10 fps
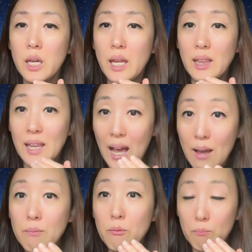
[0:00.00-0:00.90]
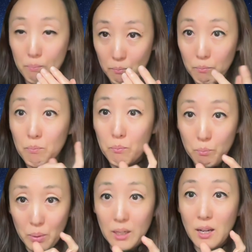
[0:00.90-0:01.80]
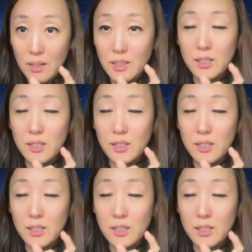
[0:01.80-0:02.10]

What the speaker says: and that because